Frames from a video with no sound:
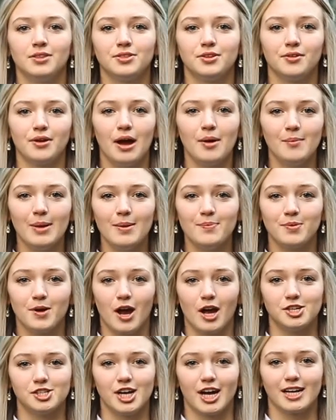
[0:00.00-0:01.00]
Throughout my
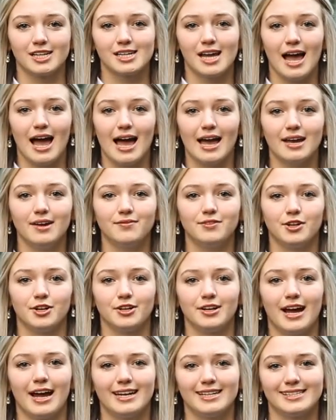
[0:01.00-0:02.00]
project, I have
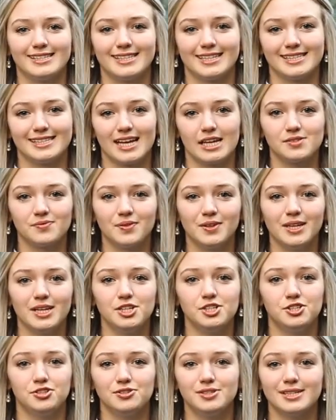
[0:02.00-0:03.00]
learned how to successfully
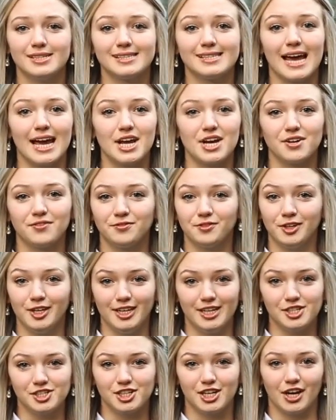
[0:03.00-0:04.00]
choose a sire for
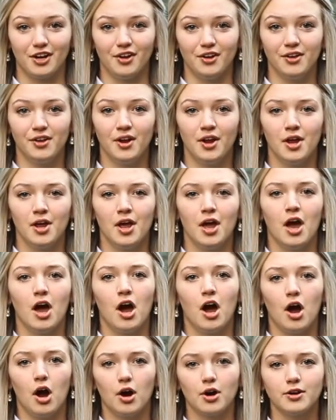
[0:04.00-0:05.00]
each gilt,
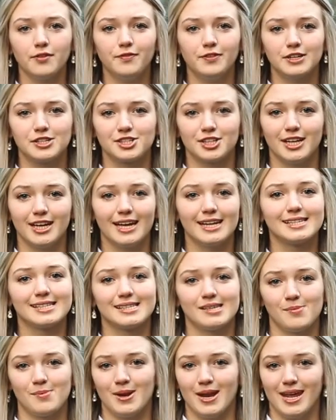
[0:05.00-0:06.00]
artificially
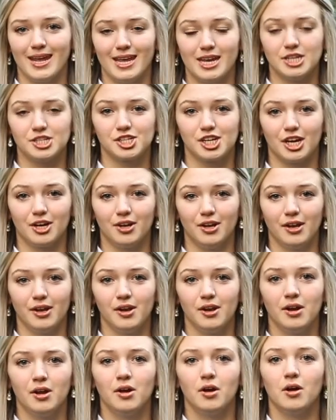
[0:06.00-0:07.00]
inseminate each gilt,
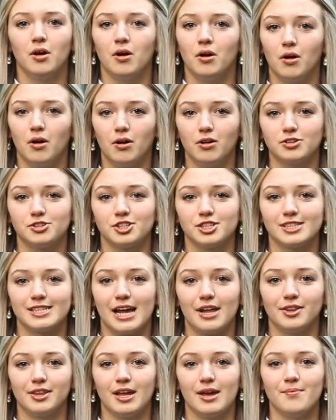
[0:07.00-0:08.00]

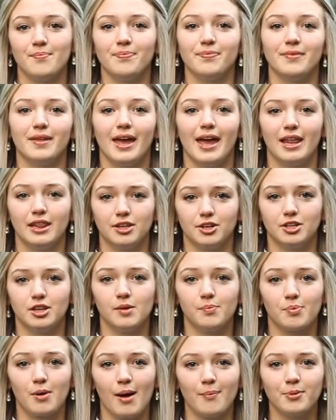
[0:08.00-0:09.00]
ultrasound them, and learn
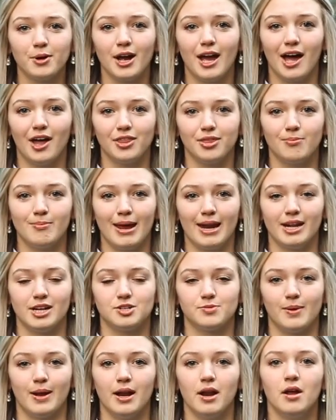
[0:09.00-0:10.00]
the proper health
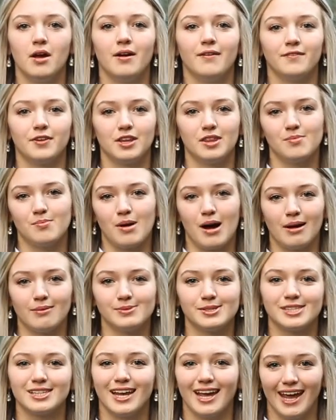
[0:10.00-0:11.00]
management for the
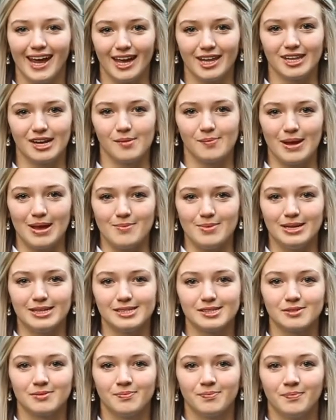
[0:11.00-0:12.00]
moms and their
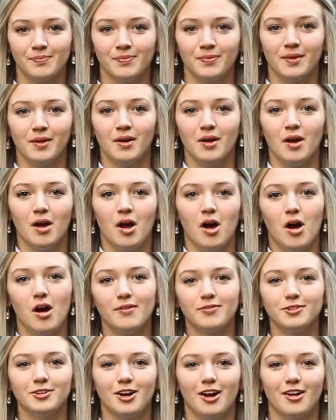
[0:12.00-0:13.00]
babies.
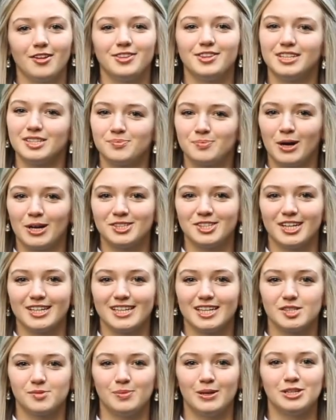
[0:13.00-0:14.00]
Overall, this
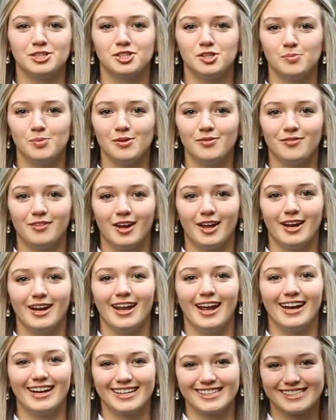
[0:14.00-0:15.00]
project has been super fun
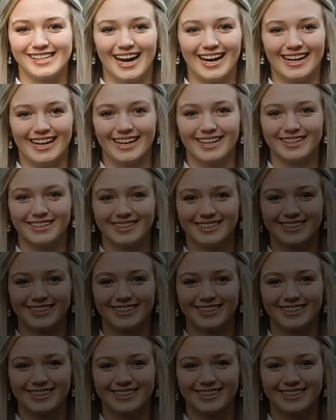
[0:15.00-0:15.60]
and exciting.